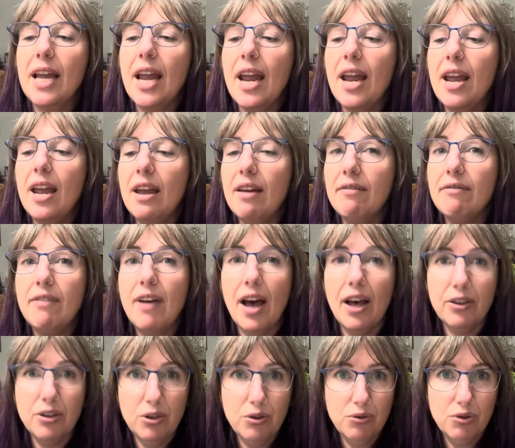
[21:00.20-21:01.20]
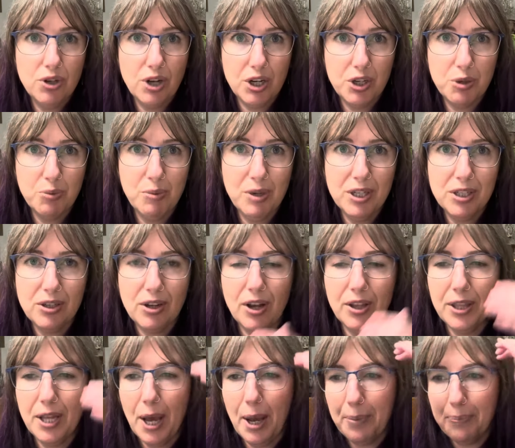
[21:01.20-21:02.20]
a value judgment
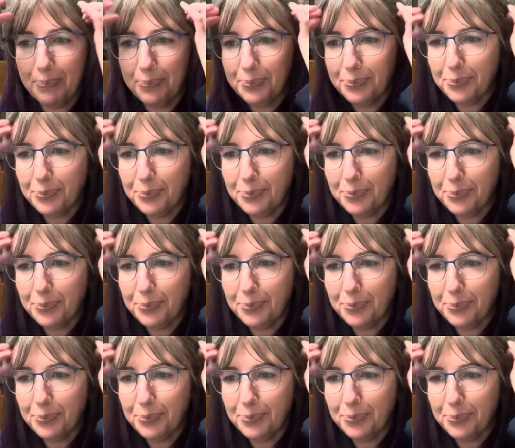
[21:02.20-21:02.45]
on that?